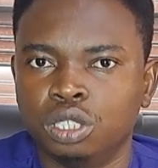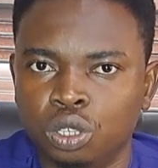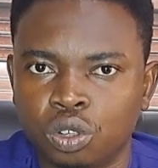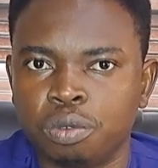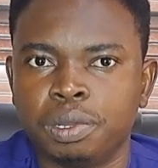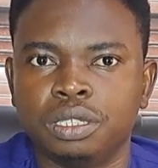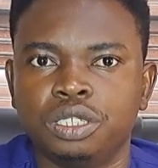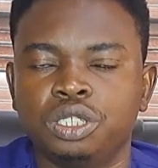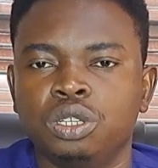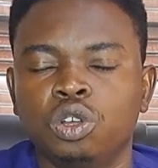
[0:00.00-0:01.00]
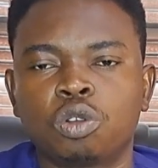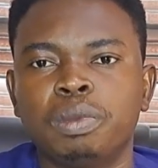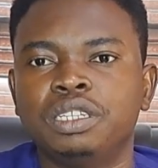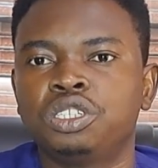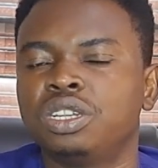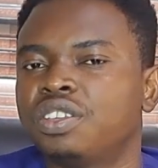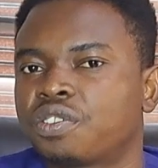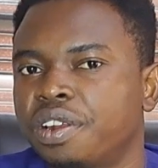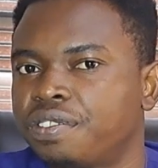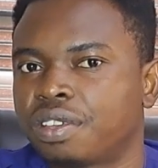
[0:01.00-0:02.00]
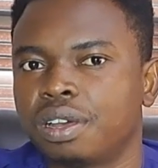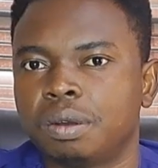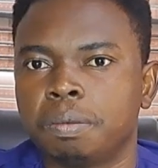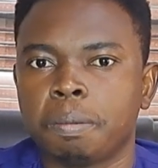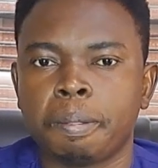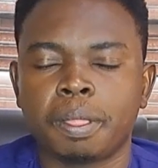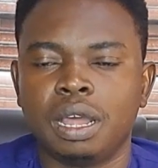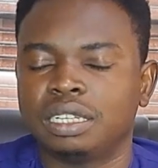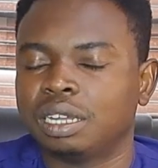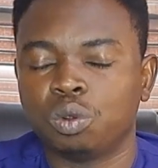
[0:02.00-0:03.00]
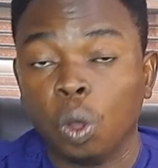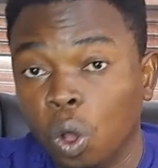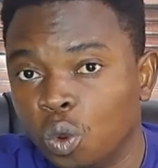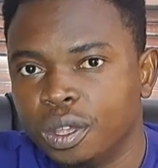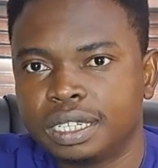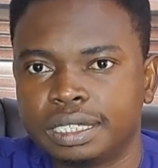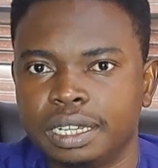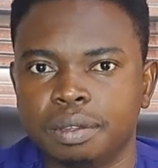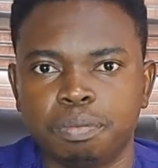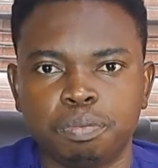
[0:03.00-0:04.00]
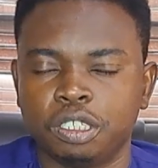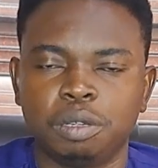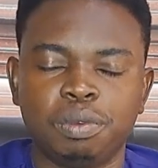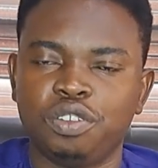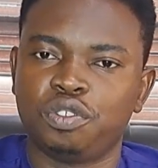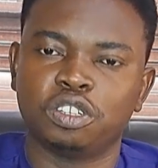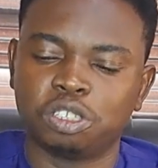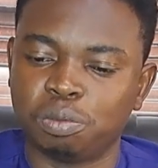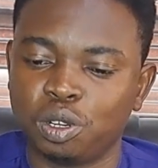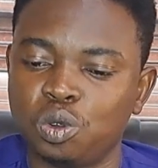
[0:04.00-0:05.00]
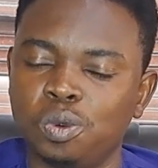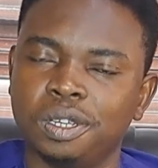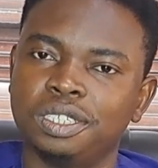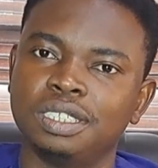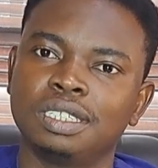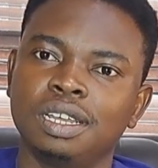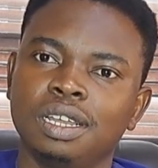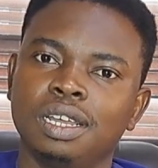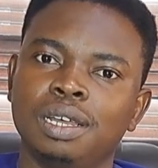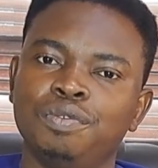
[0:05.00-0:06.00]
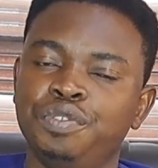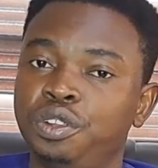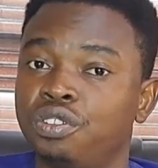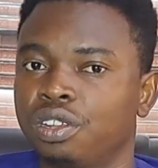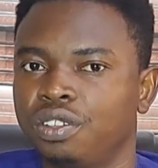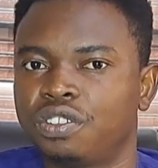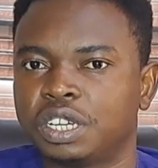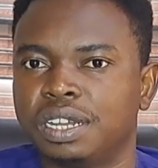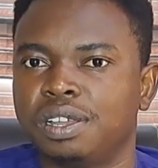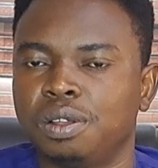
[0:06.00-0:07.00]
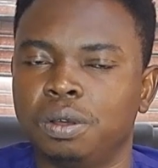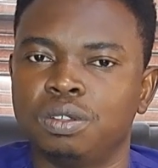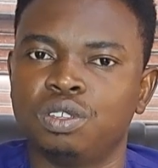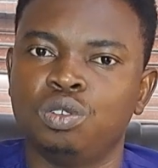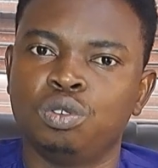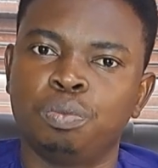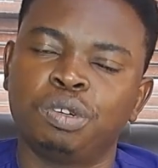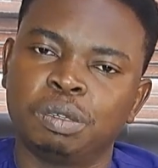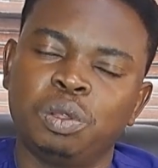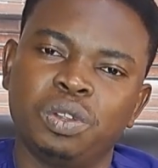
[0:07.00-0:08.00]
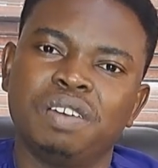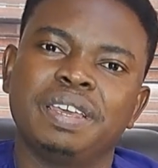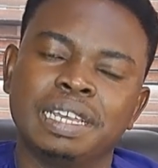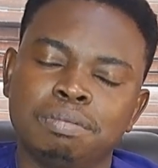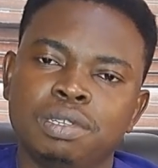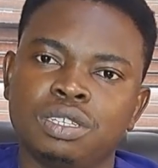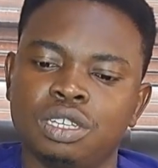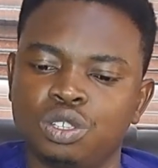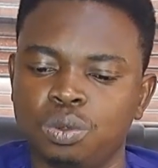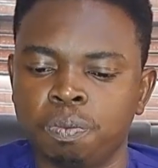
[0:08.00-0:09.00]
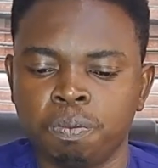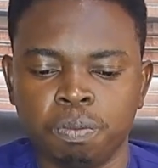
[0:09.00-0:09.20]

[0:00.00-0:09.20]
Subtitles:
Documentation is critical. As I would always say, possibly if you're somebody who watches videos on this channel a lot, you possibly would have heard me say so.